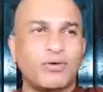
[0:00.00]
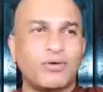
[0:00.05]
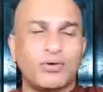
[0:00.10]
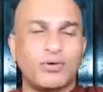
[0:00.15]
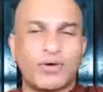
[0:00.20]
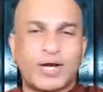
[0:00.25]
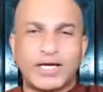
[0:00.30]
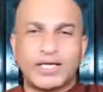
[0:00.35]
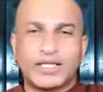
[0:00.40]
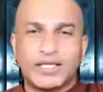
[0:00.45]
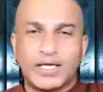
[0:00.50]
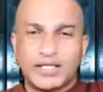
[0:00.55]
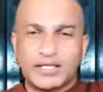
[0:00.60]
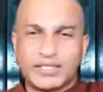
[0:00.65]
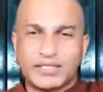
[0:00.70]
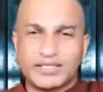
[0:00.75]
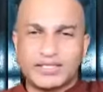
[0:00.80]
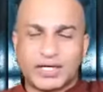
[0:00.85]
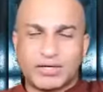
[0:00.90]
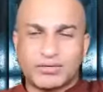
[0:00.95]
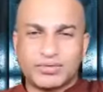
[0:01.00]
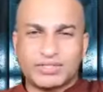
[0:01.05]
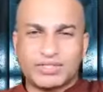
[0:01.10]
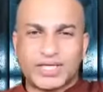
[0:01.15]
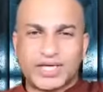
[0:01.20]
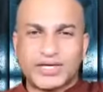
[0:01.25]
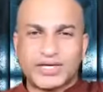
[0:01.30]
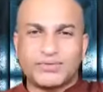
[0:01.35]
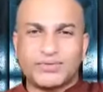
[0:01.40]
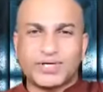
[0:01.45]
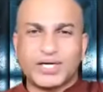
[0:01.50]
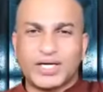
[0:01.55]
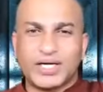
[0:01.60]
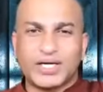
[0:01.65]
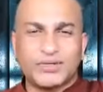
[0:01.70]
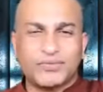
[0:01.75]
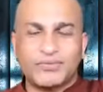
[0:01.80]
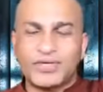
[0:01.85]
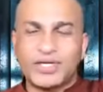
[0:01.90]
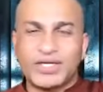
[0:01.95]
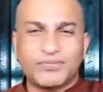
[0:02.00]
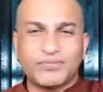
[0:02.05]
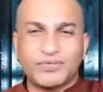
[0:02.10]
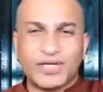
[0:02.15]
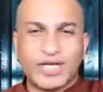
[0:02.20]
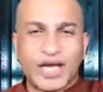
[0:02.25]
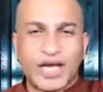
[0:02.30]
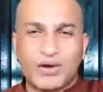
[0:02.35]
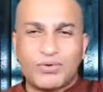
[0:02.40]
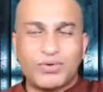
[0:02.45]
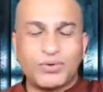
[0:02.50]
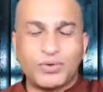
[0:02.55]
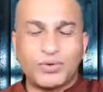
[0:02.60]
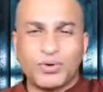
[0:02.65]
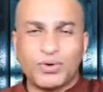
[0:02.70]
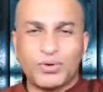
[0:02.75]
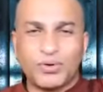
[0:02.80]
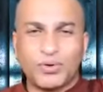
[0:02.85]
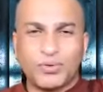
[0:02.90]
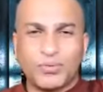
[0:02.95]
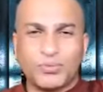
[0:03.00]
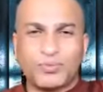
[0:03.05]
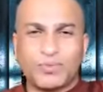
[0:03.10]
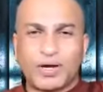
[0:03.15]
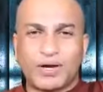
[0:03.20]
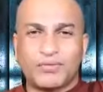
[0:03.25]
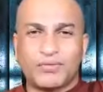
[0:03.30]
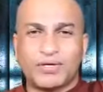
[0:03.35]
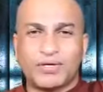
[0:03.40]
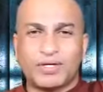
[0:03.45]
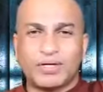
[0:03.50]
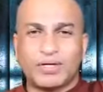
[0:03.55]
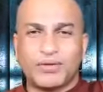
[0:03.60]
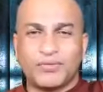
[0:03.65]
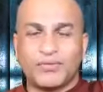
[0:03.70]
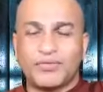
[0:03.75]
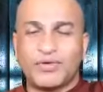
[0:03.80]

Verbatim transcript: look at the this outside world we we have no power